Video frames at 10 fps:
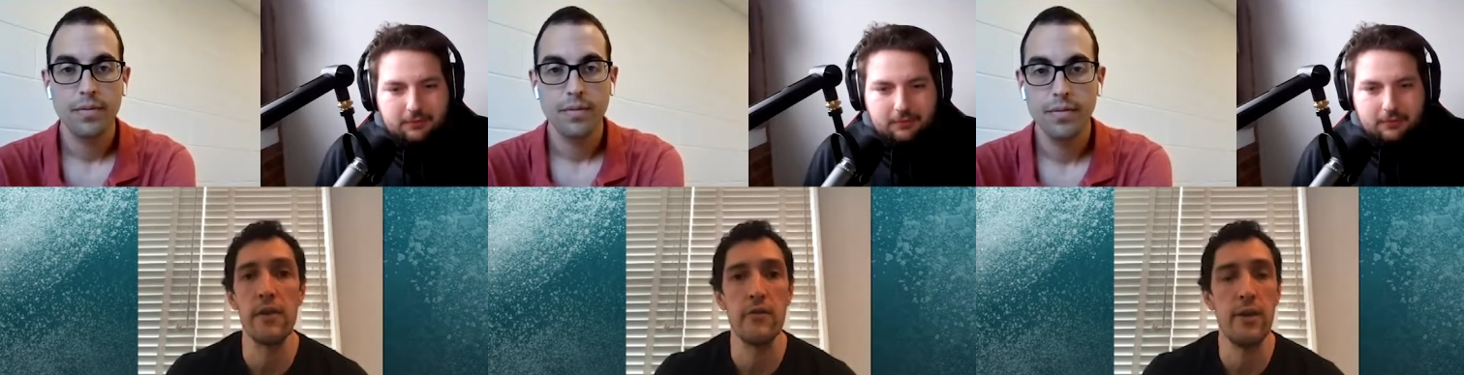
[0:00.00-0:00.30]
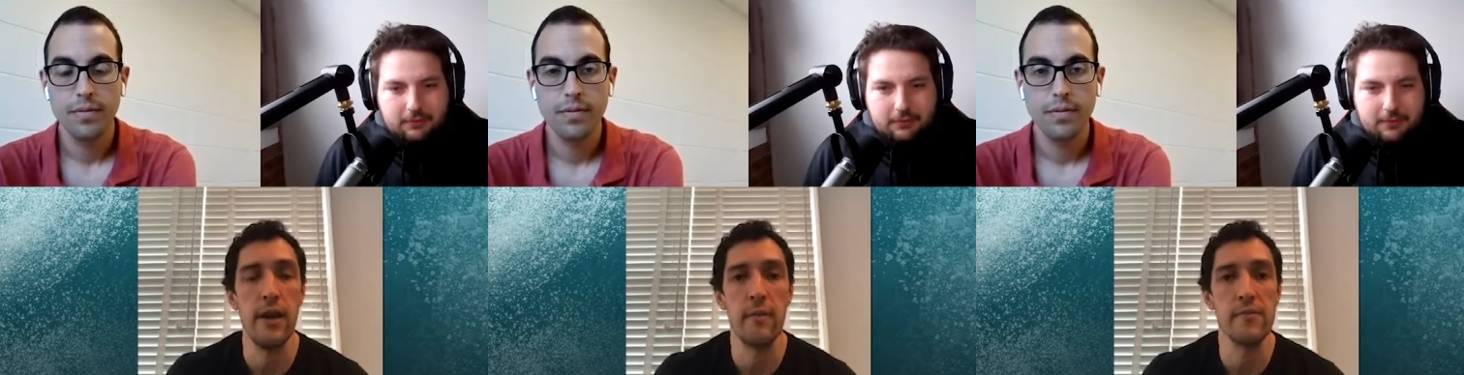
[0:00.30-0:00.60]
Speaker 1: other
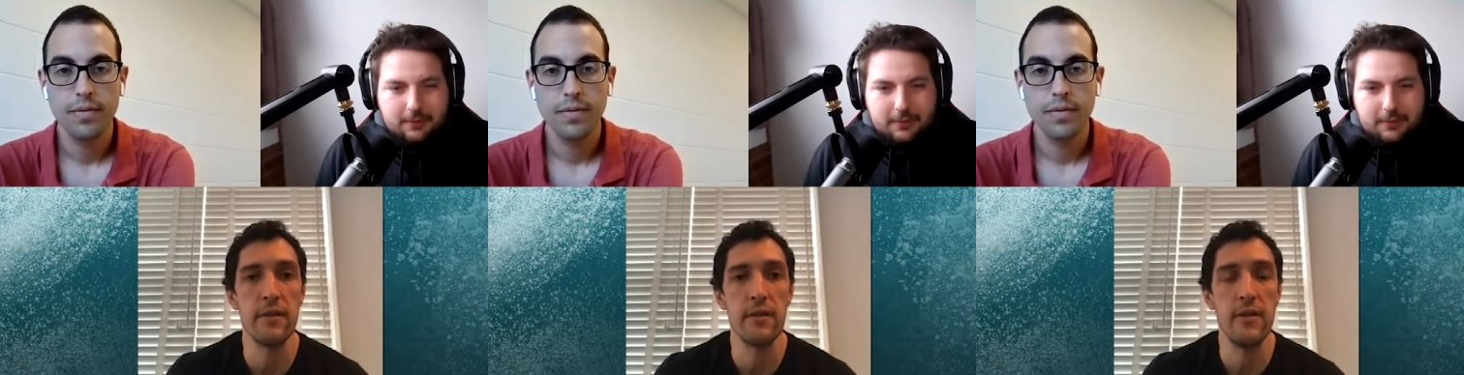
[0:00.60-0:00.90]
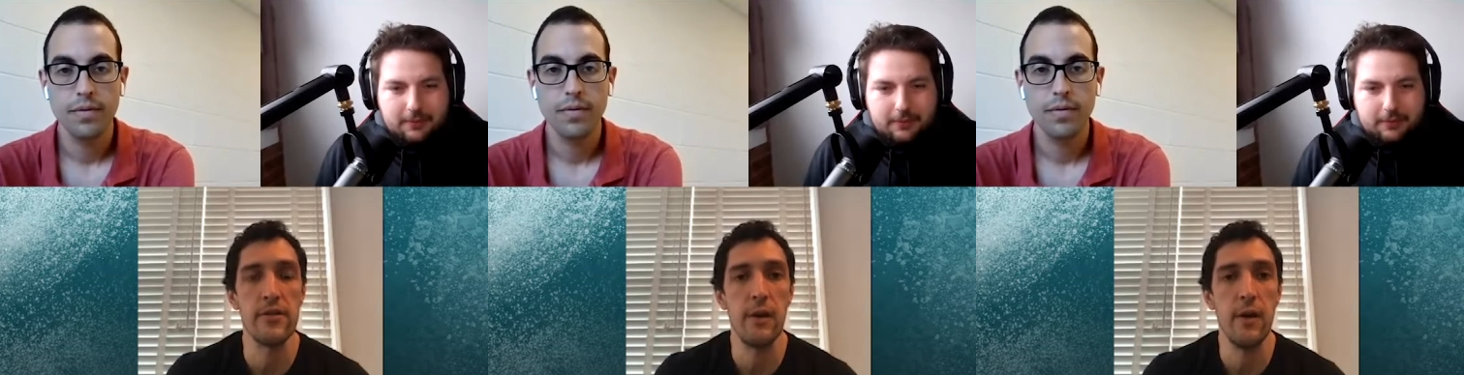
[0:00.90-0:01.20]
names, the
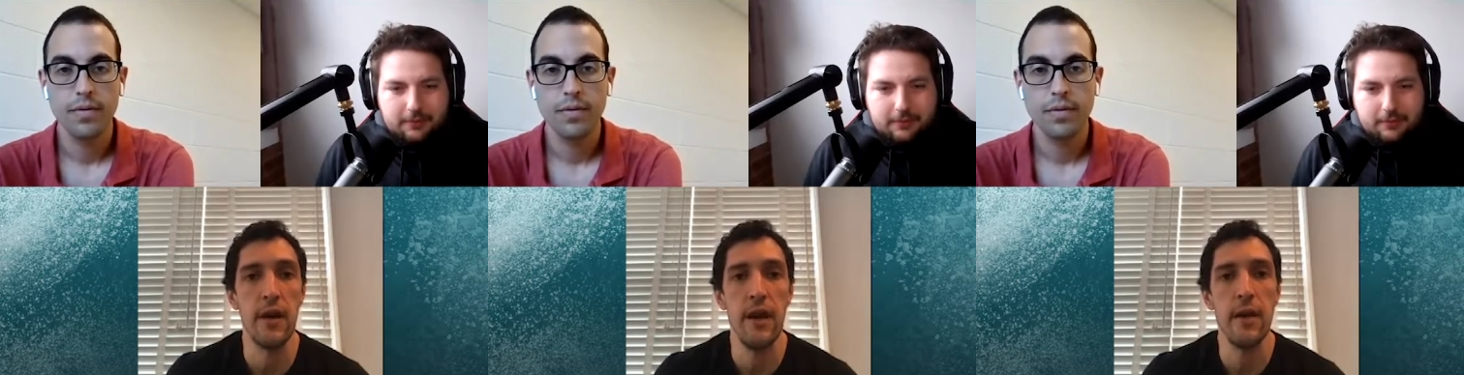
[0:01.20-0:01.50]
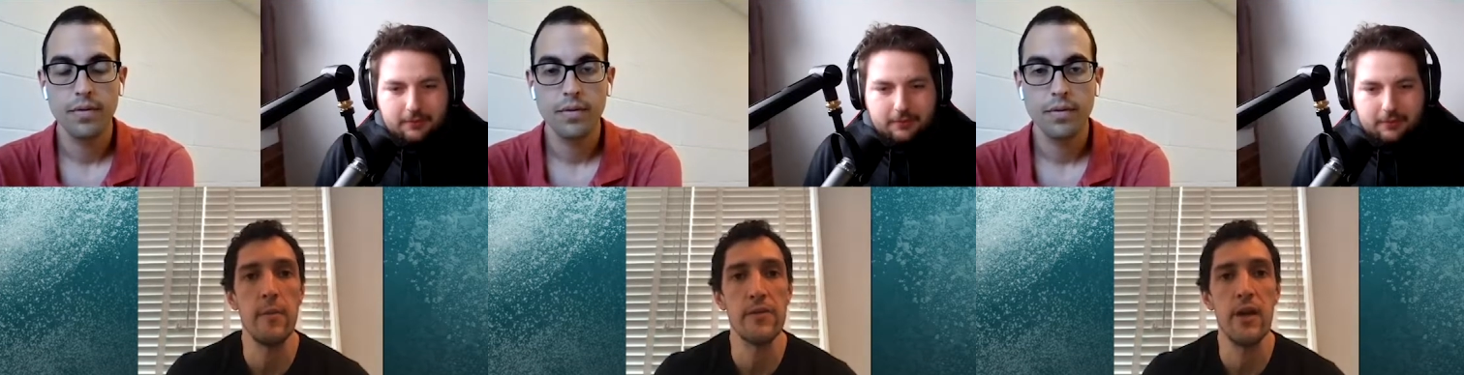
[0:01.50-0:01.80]
legendary
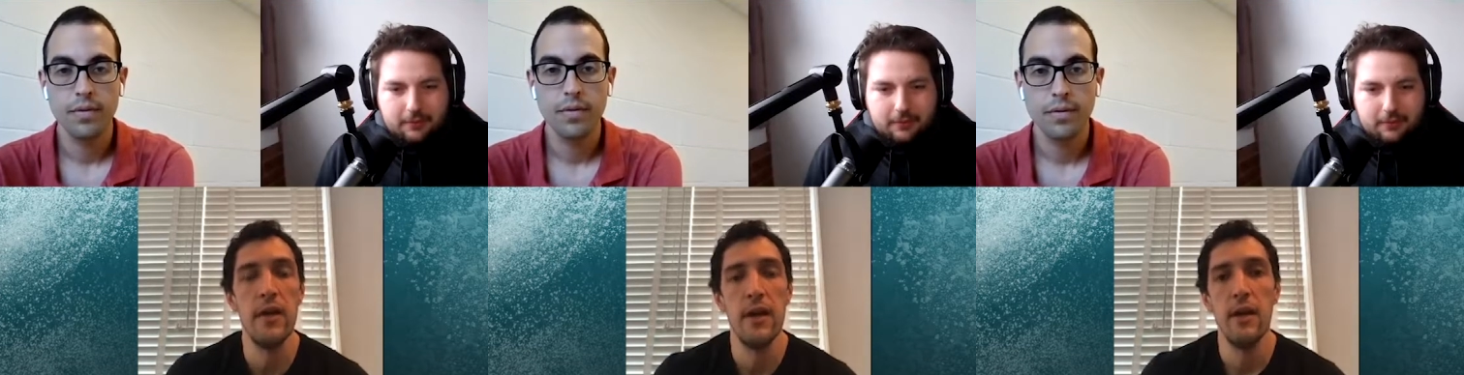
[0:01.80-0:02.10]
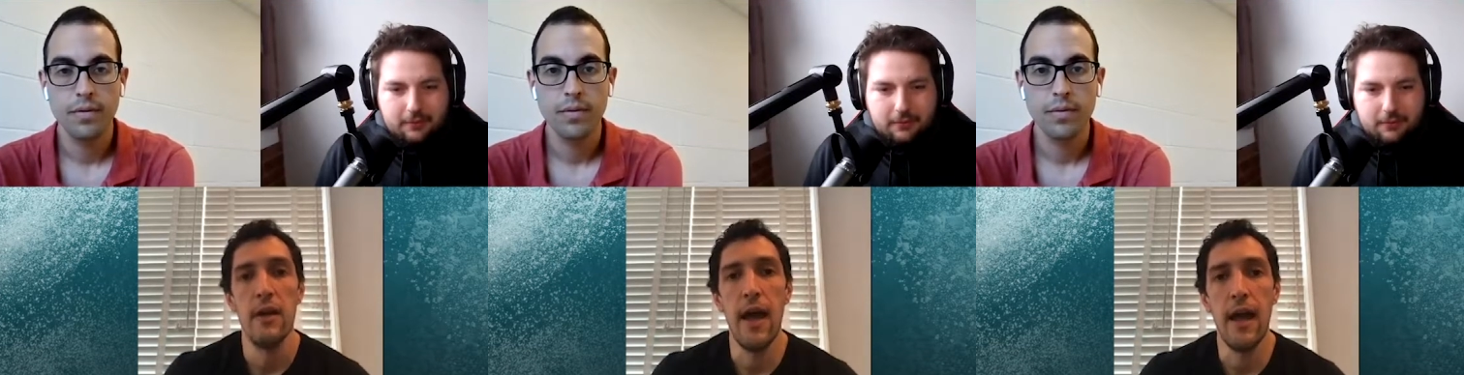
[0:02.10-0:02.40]
names,
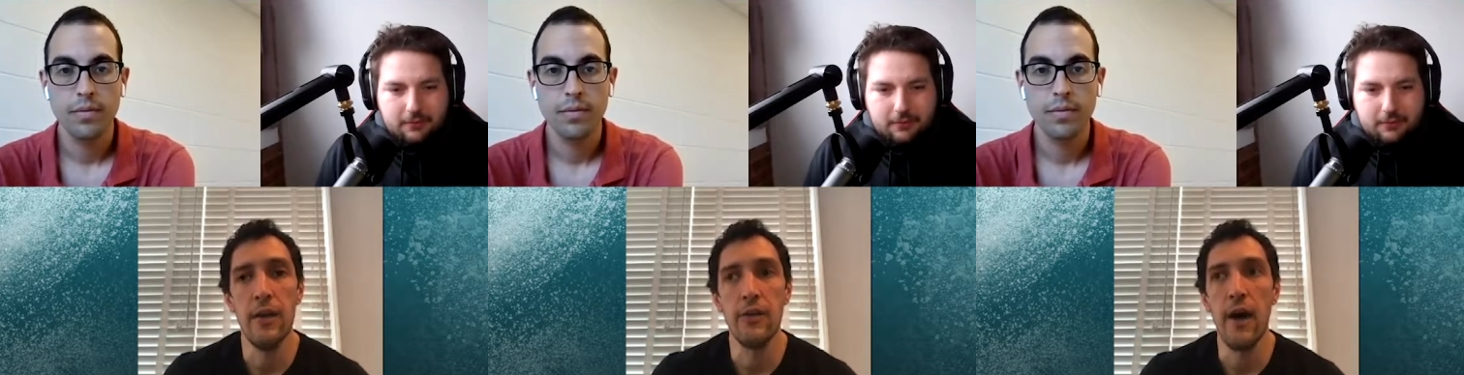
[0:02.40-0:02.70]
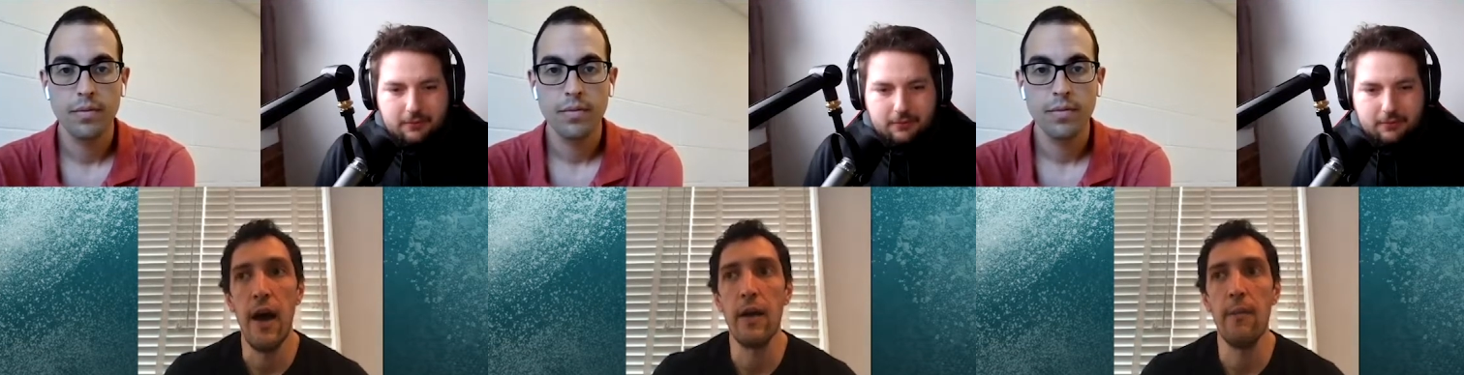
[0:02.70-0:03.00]
and you
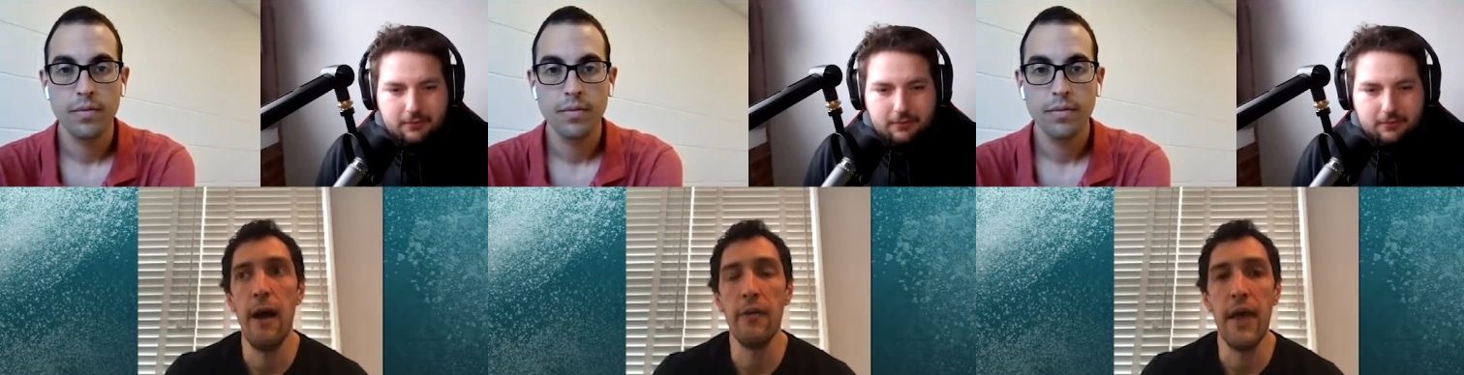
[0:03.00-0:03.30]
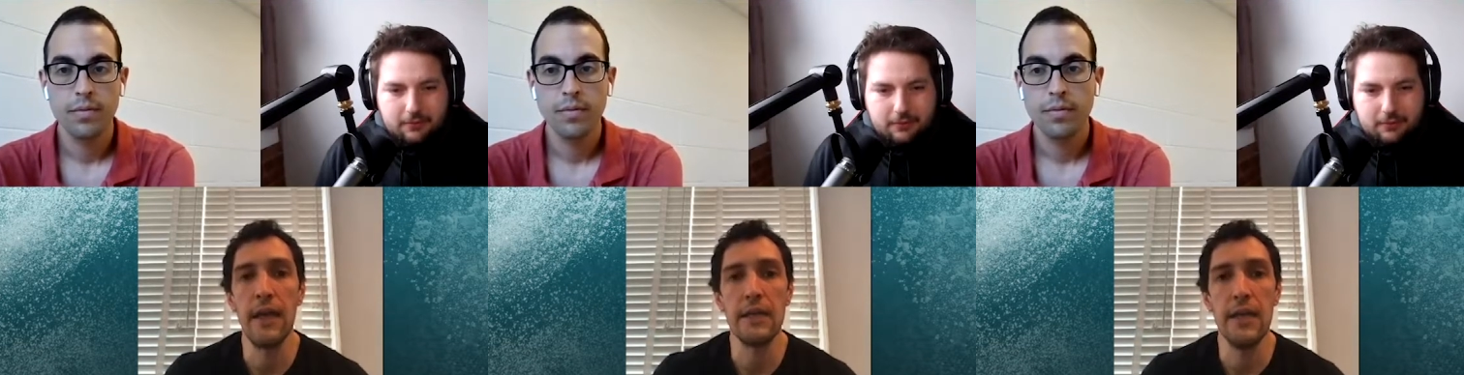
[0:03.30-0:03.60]
talk about
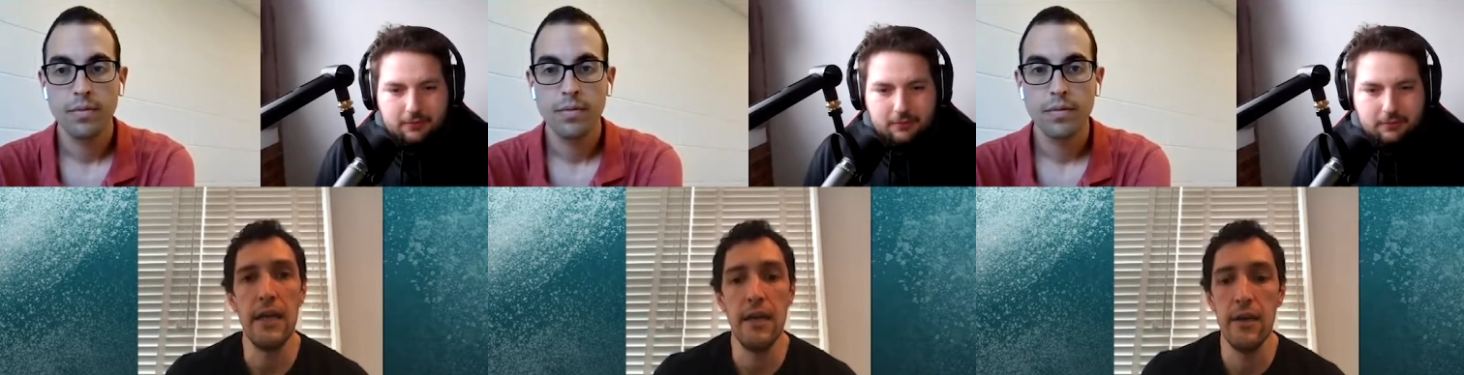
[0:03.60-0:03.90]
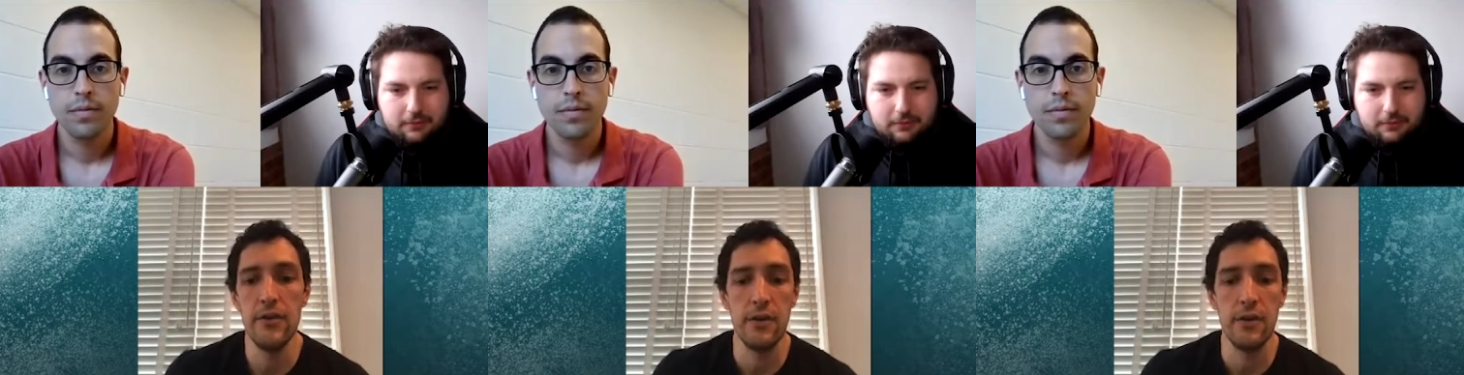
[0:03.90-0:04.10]
that lineage